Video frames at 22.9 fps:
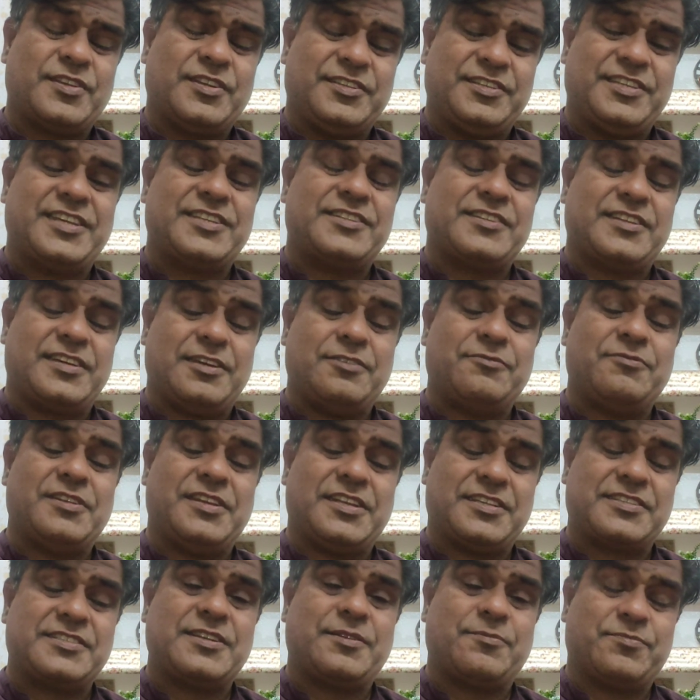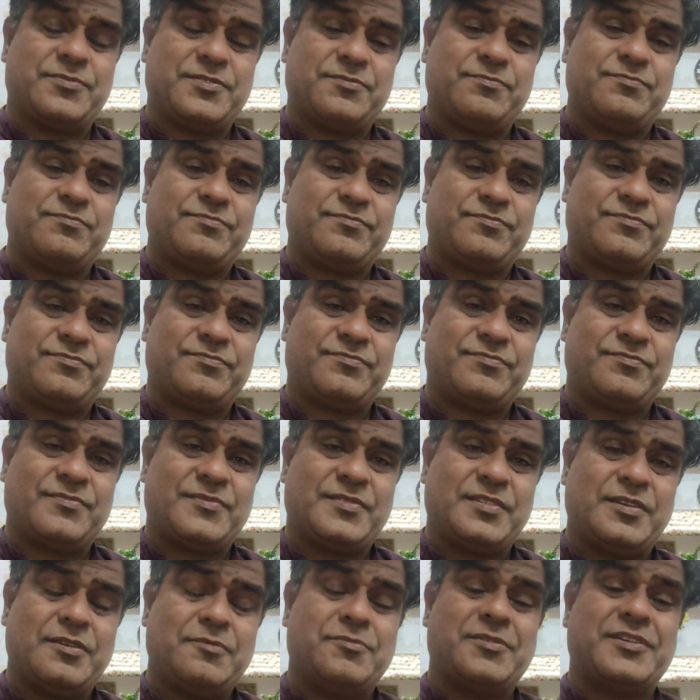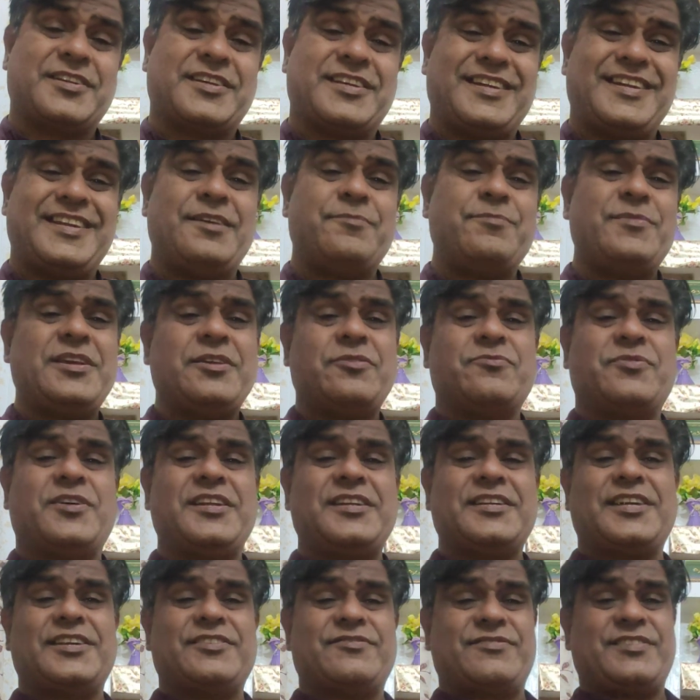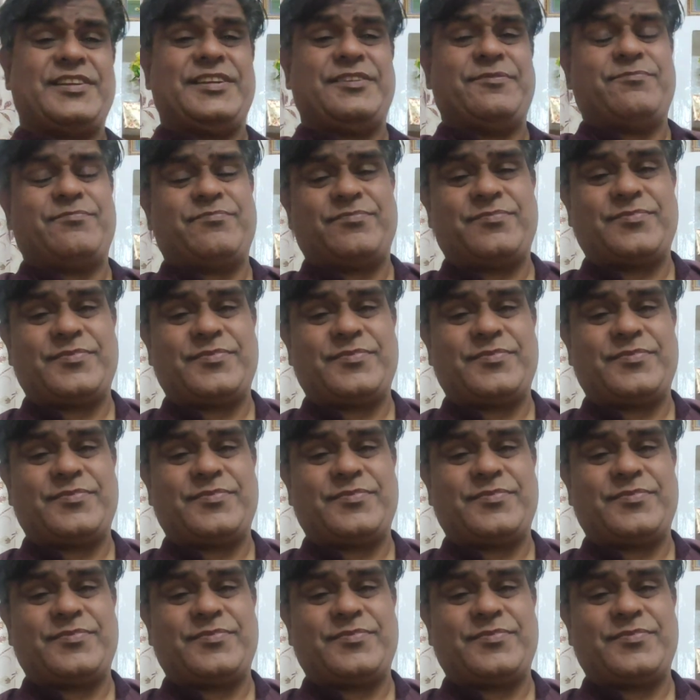Yes, I will accept. But claiming one country